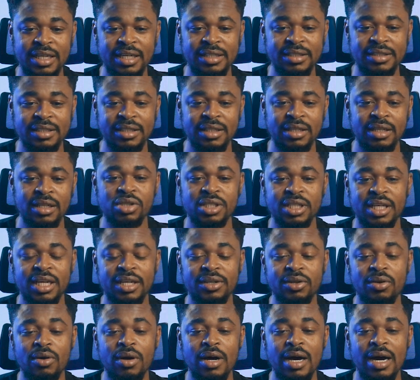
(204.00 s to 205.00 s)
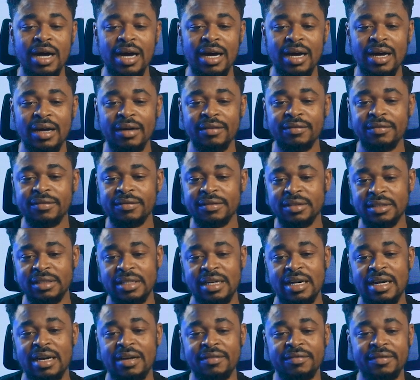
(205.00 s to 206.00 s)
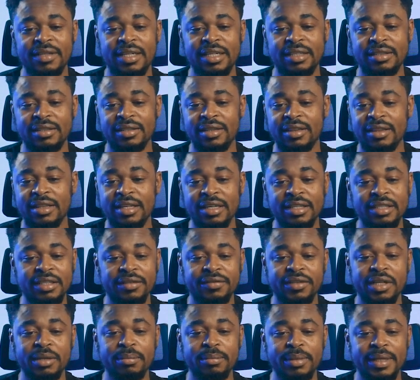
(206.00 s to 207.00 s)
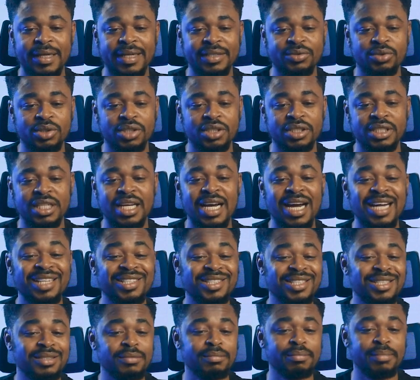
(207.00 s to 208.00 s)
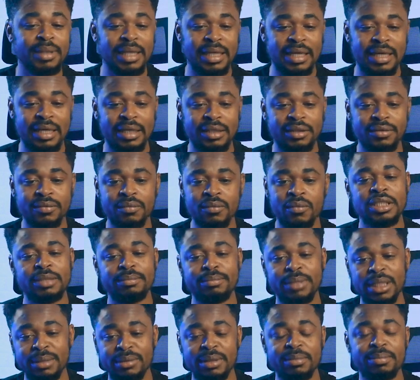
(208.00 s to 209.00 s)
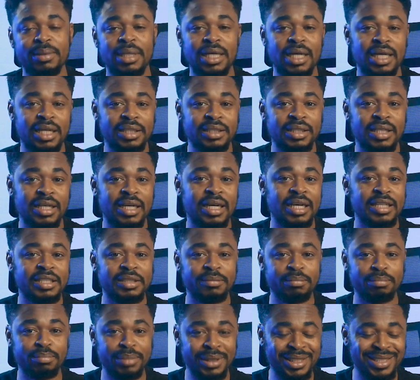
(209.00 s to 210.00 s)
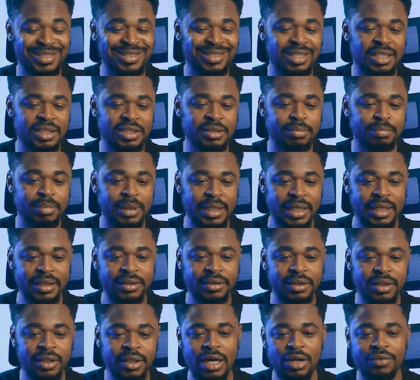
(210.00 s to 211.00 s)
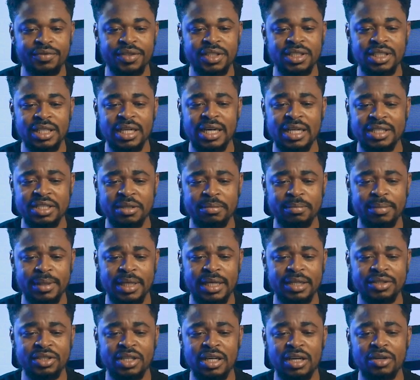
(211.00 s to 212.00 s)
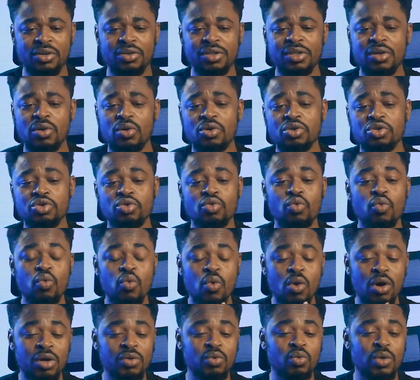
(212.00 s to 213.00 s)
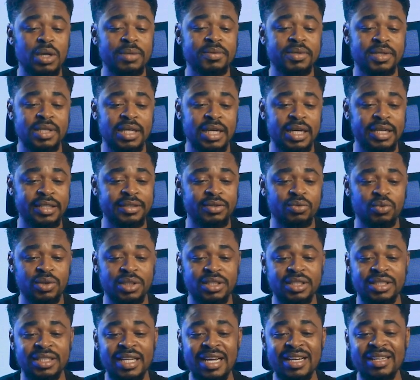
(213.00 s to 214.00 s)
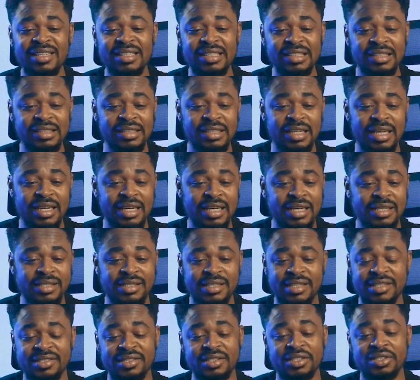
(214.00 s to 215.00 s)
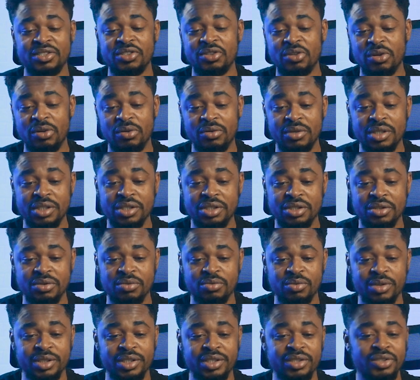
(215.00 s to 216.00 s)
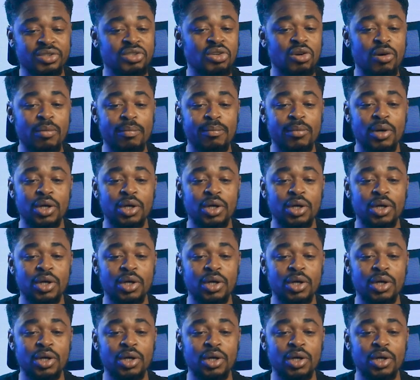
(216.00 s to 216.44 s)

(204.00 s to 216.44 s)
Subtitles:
that HostGator have like 3 different plans, which is the hatching plan, the baby plan, and the business plan. Now, if you see the hatching plan, you can only host one website with 10 gig SSD storage, which is not